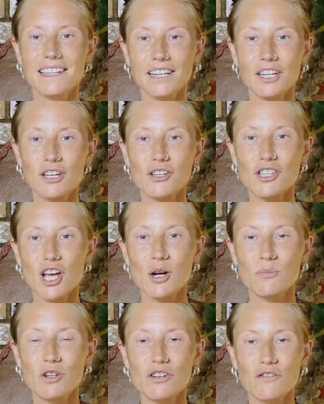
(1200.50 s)
thank you
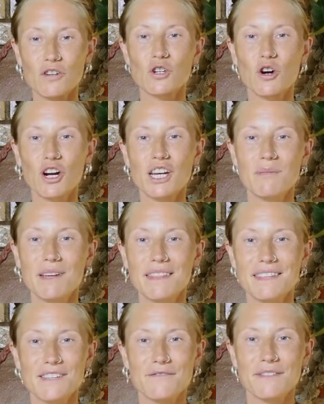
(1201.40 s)
so much for joining me
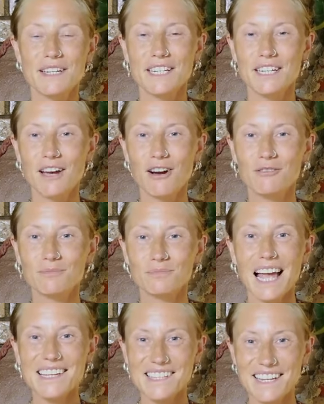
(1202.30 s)
in this video.
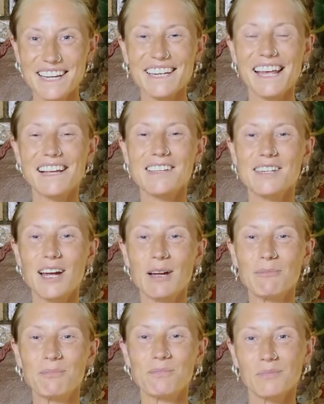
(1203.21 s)
I'll see you next
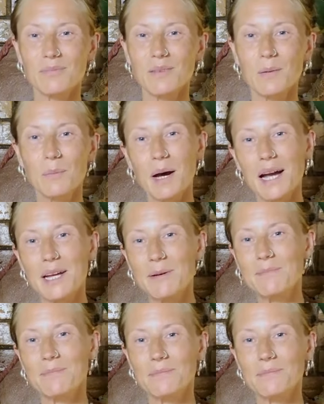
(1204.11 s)
time. Bye.